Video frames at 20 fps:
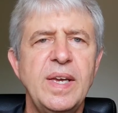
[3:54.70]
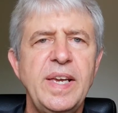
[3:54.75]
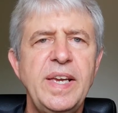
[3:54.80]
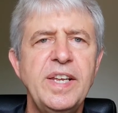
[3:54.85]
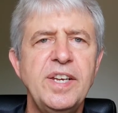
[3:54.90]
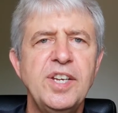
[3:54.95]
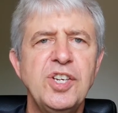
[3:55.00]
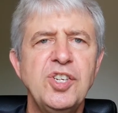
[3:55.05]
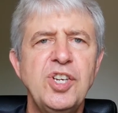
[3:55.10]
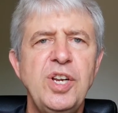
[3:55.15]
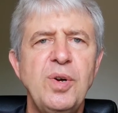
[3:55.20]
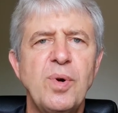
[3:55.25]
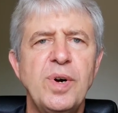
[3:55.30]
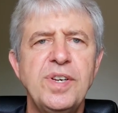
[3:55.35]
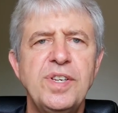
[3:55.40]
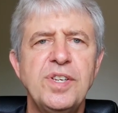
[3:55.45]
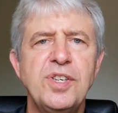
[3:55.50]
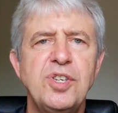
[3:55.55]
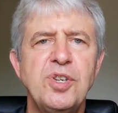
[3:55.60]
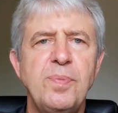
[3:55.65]
He initially
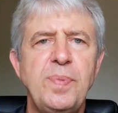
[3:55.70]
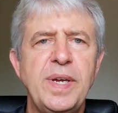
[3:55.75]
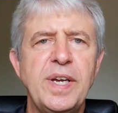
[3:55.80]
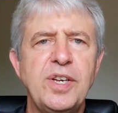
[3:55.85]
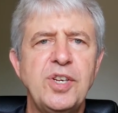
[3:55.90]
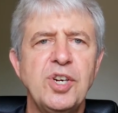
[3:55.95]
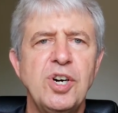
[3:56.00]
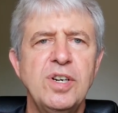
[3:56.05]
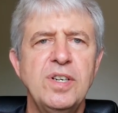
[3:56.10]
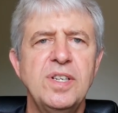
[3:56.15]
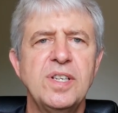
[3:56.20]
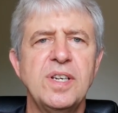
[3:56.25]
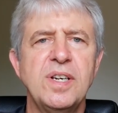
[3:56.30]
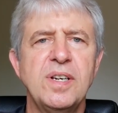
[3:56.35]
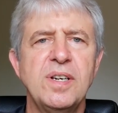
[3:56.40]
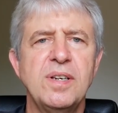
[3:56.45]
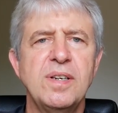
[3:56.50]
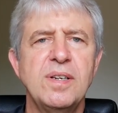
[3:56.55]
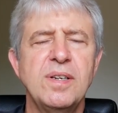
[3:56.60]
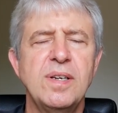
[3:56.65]
wanted to be a
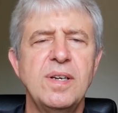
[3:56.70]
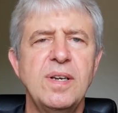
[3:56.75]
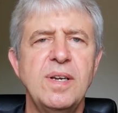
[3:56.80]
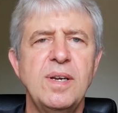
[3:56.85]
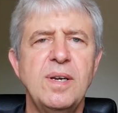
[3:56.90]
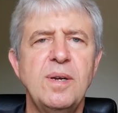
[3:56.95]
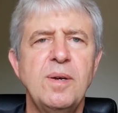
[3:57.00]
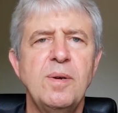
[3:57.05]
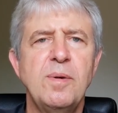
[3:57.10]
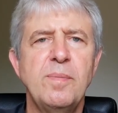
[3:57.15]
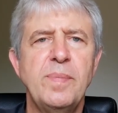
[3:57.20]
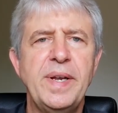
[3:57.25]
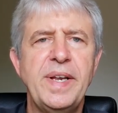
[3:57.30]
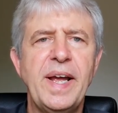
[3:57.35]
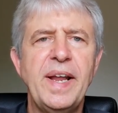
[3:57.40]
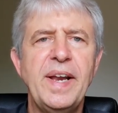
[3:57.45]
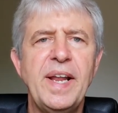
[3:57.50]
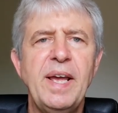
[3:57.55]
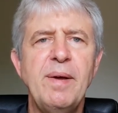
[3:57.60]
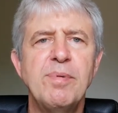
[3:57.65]
doctor, but
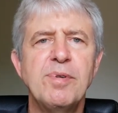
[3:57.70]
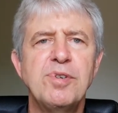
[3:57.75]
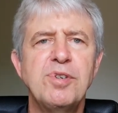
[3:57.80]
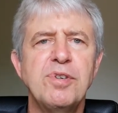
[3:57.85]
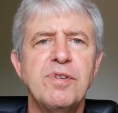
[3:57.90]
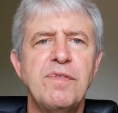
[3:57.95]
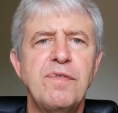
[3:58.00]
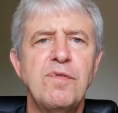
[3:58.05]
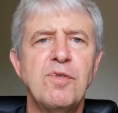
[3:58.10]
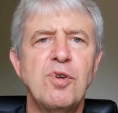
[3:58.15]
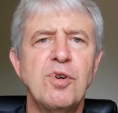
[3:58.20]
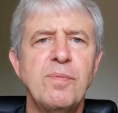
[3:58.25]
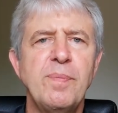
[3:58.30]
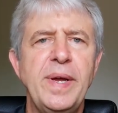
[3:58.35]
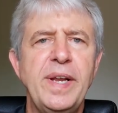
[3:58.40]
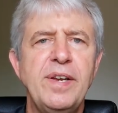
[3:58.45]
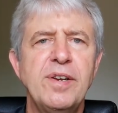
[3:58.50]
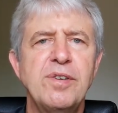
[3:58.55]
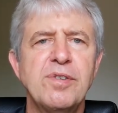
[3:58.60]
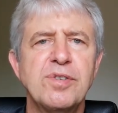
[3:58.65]
unable to afford
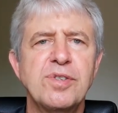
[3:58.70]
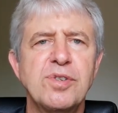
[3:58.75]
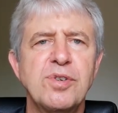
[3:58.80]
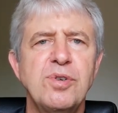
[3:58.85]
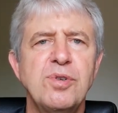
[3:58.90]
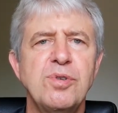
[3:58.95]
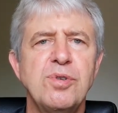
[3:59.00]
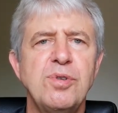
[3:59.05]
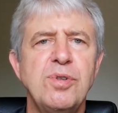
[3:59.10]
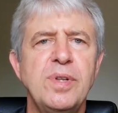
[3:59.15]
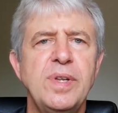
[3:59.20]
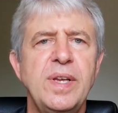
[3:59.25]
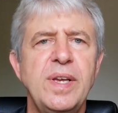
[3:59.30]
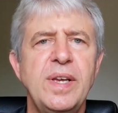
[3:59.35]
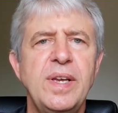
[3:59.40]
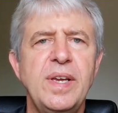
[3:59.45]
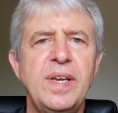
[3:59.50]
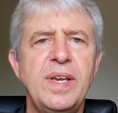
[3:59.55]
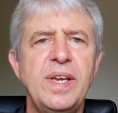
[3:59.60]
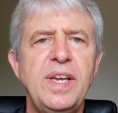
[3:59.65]
medical school,
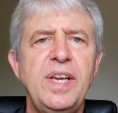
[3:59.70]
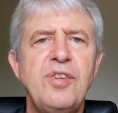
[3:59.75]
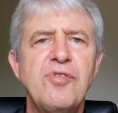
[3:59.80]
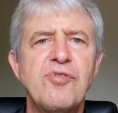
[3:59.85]
he